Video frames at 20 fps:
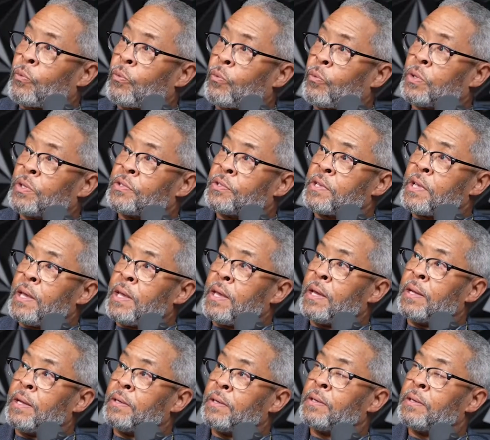was
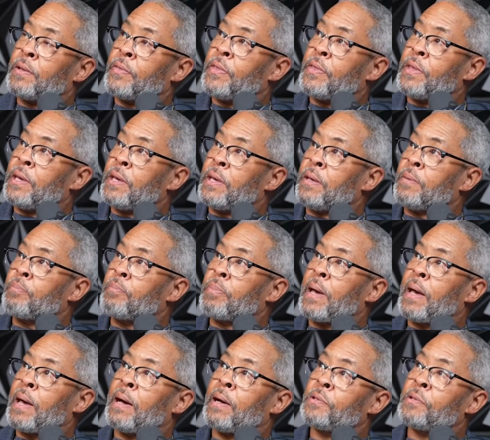in the
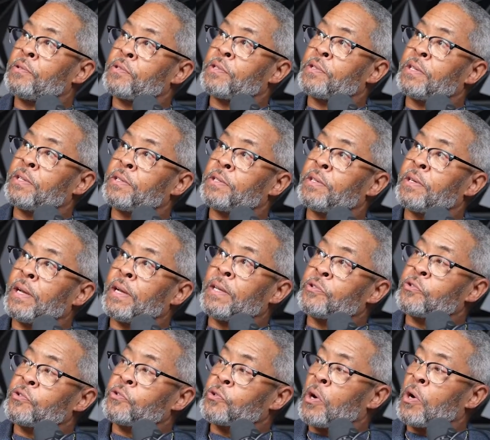PAL Center at
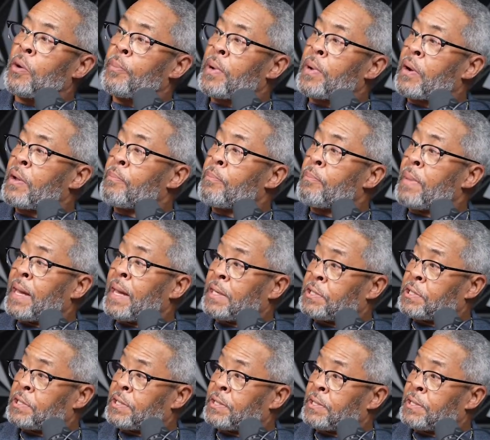Strawberry Mansion.